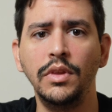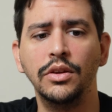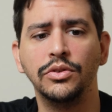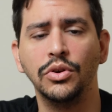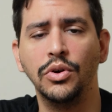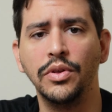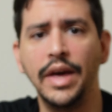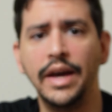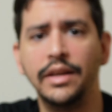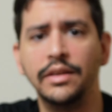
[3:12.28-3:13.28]
So
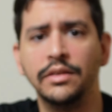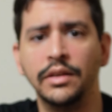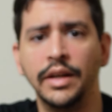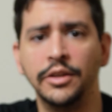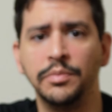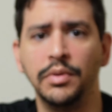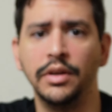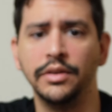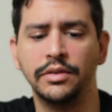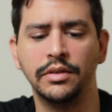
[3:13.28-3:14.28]
that is a nice
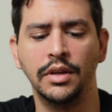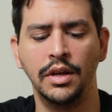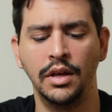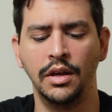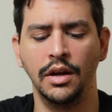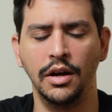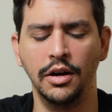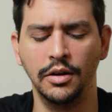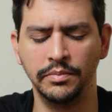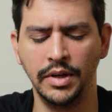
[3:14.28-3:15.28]
plus.
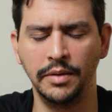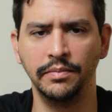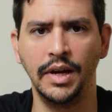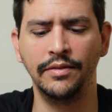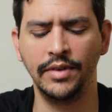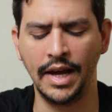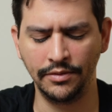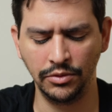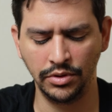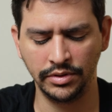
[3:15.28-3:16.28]
I
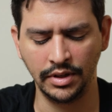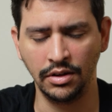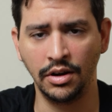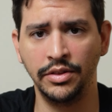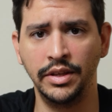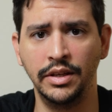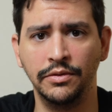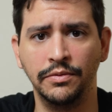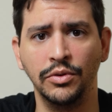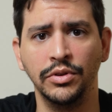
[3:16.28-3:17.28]
have noticed that a lot of the
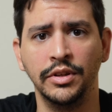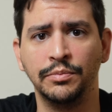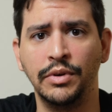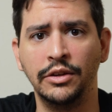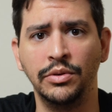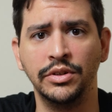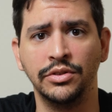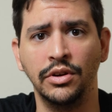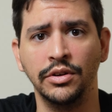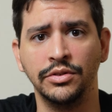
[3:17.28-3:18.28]
phones in this price
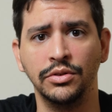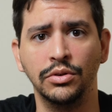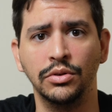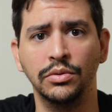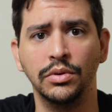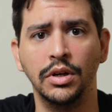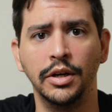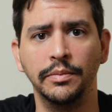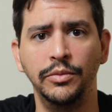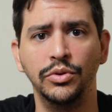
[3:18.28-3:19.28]
range are still
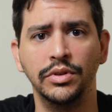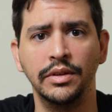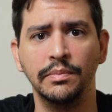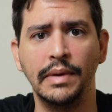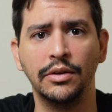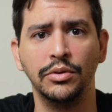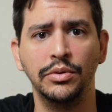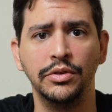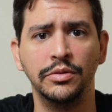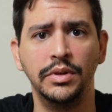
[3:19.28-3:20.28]
using micro
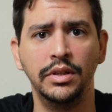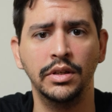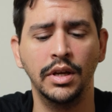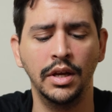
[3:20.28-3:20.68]
USB.